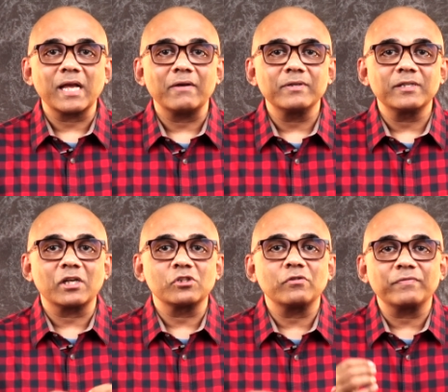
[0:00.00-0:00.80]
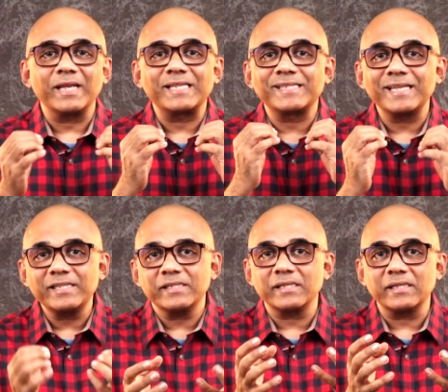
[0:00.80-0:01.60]
have a touch of
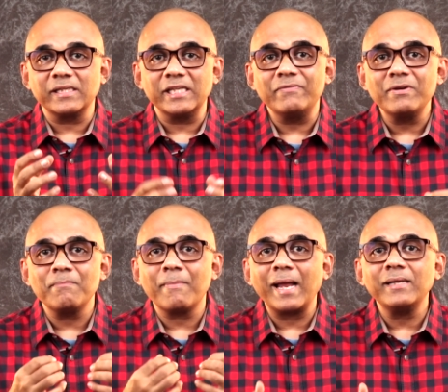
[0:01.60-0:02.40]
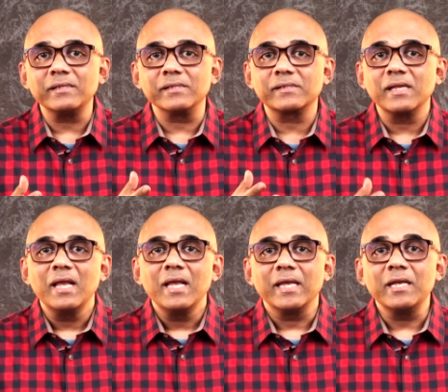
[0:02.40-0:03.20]
eccentricity, even madness,
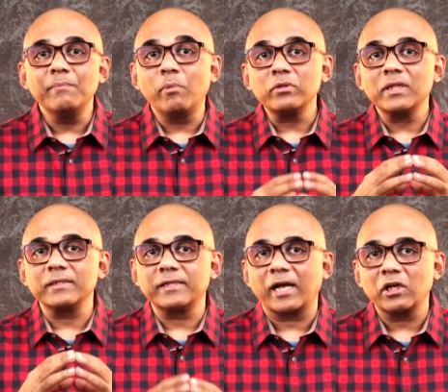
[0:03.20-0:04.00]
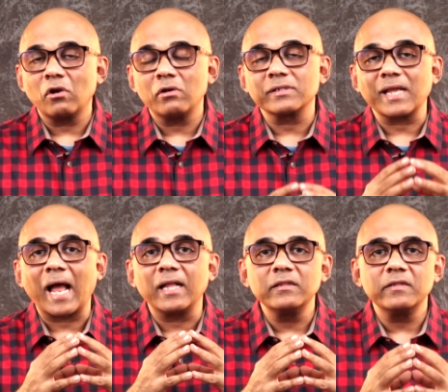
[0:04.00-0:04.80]
in both the dialogues
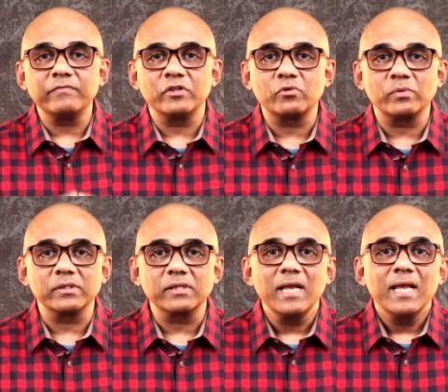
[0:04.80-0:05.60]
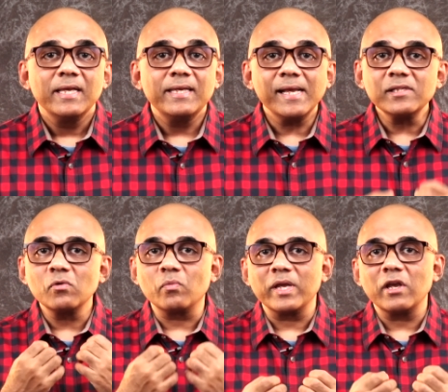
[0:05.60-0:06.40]
and the visuals. He has a
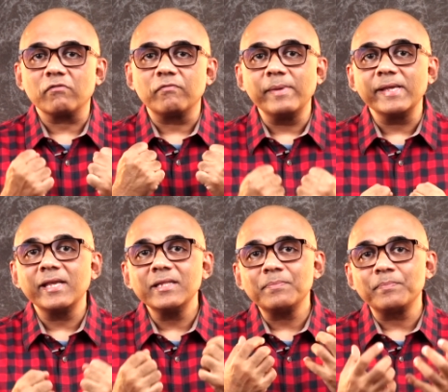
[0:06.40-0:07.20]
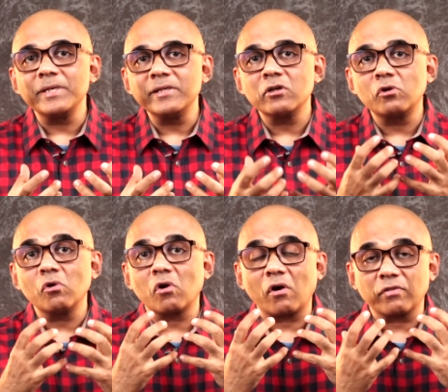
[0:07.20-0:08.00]
way of making the period
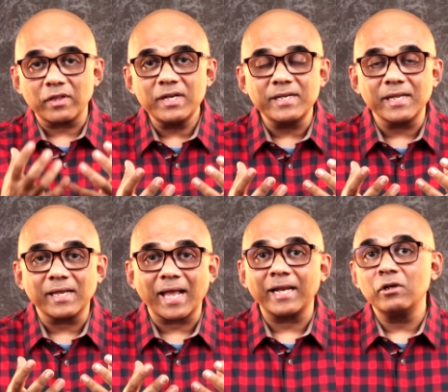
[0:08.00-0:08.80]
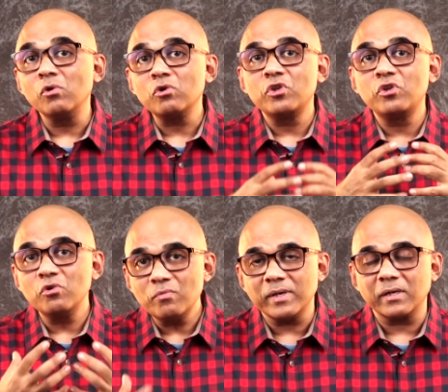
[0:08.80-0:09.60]
look authentic and look
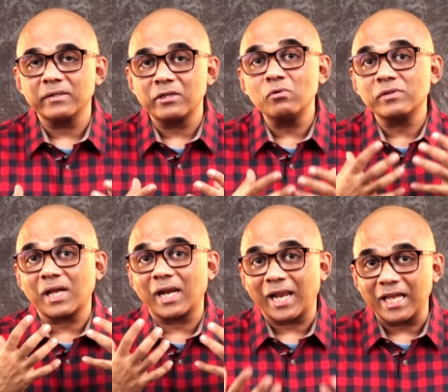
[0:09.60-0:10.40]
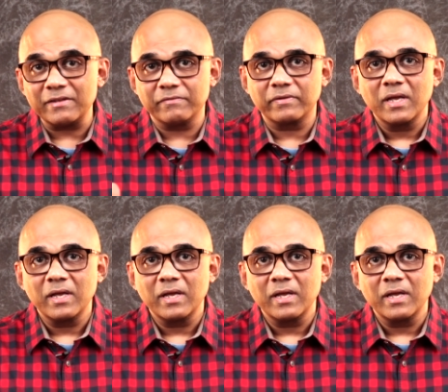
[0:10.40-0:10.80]
human, looks alive.